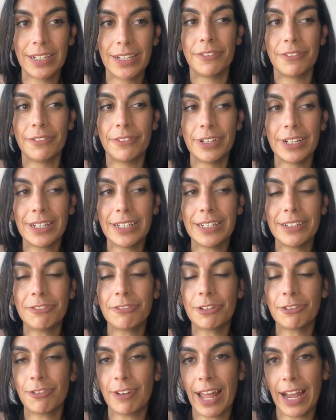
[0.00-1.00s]
really
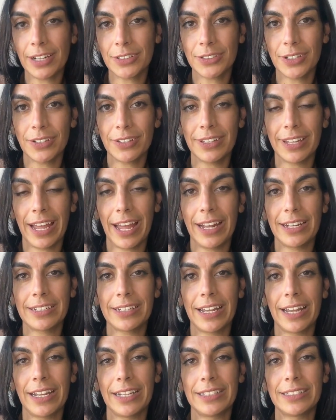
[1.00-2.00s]
reflect on that
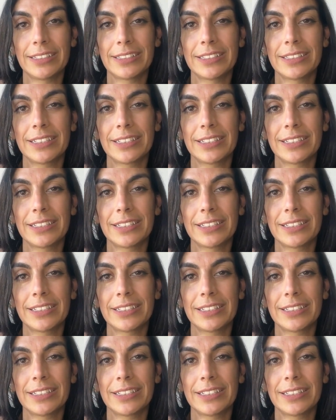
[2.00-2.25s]
and